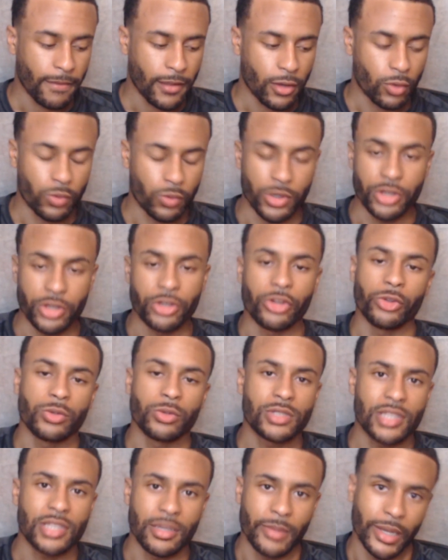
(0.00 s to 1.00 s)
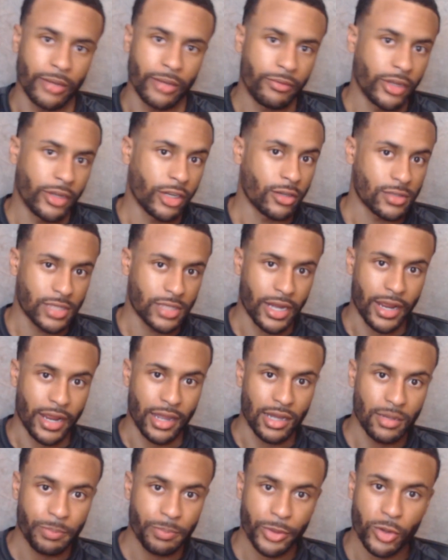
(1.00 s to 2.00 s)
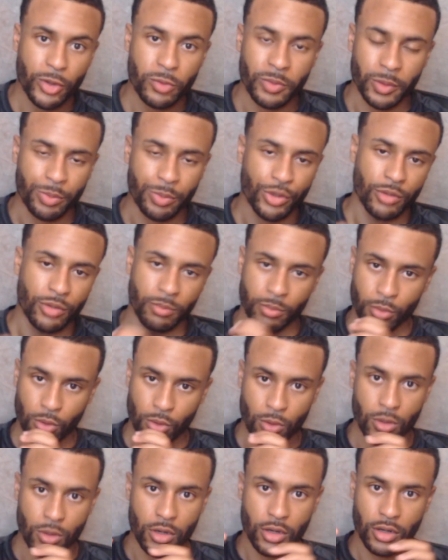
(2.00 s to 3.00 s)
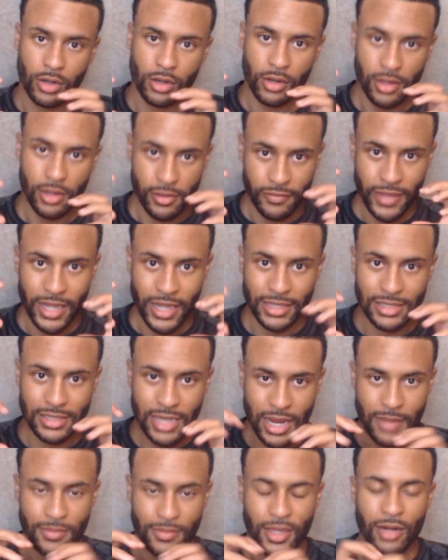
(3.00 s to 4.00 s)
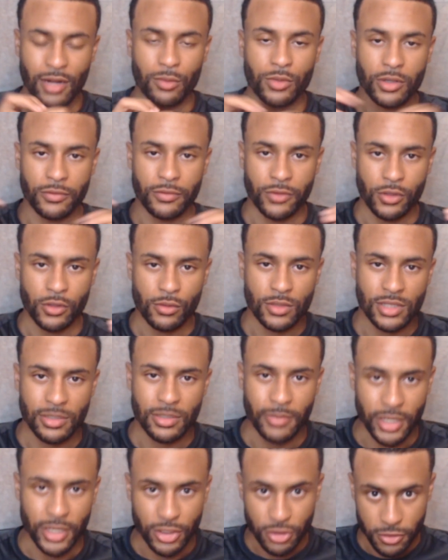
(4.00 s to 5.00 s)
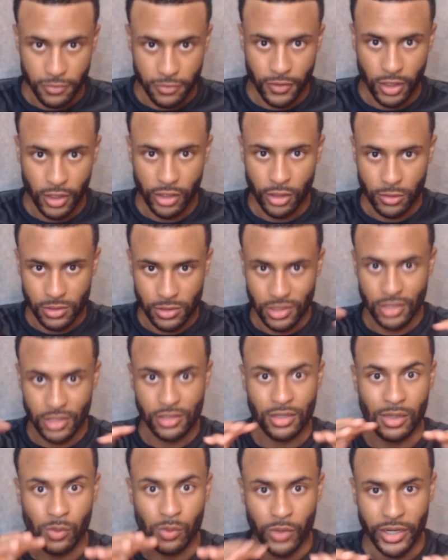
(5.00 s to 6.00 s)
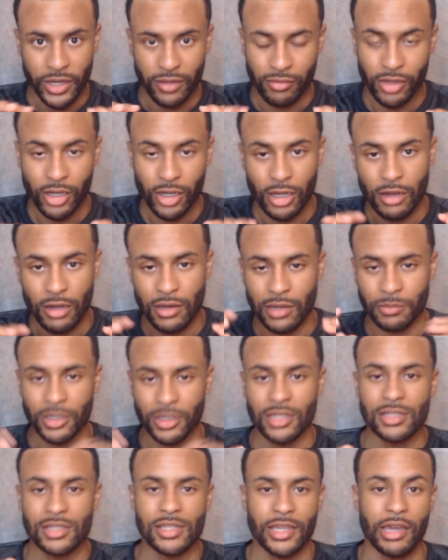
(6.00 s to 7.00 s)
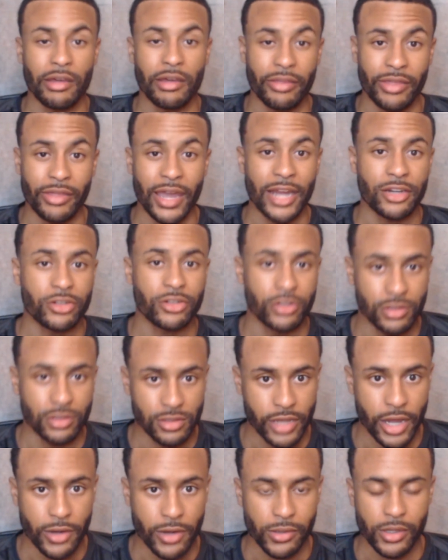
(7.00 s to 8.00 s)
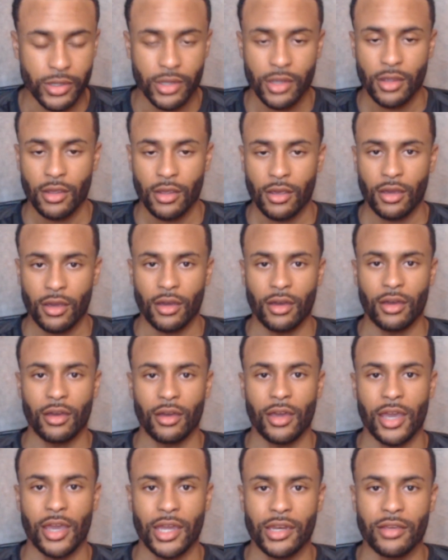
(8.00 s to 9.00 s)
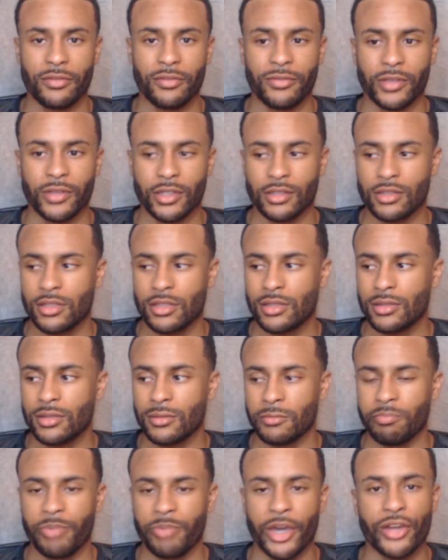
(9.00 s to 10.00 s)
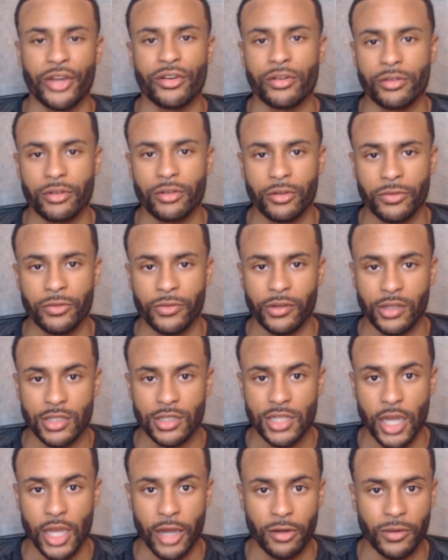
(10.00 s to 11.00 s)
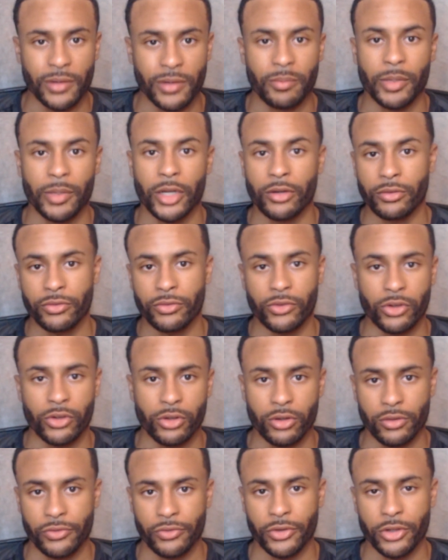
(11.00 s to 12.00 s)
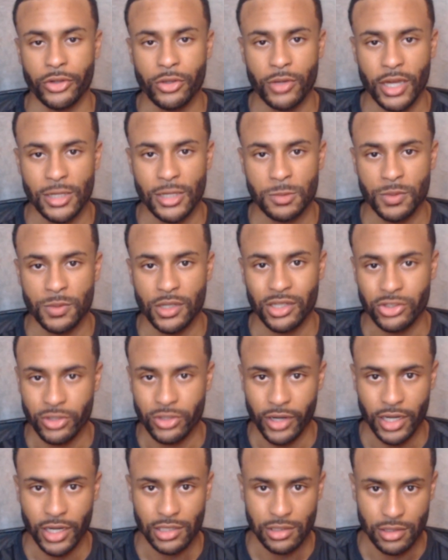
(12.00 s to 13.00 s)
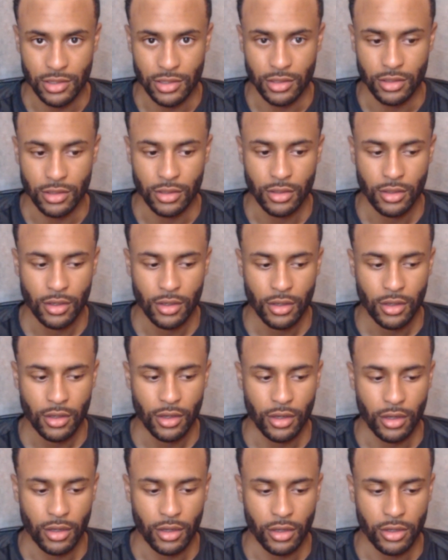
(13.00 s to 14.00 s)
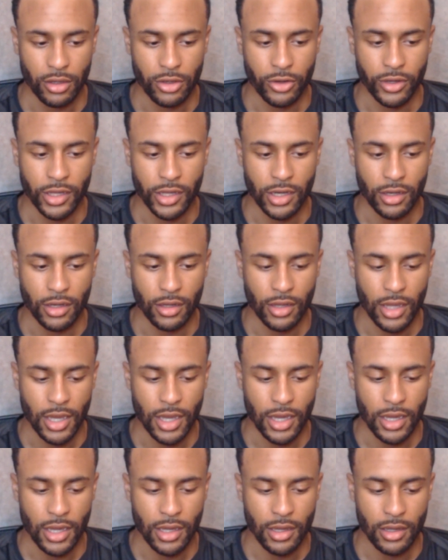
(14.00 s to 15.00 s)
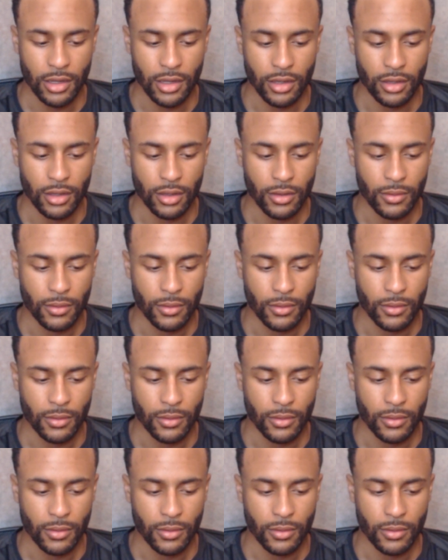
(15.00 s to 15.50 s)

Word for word: reduce the amount of videos that I upload, but put more of that time that I would have used to make two videos into one video. And I'm going to see how that turns out. Uh, and if it's better for the channel and better for, for you guys, because you're actually, uh, you're getting a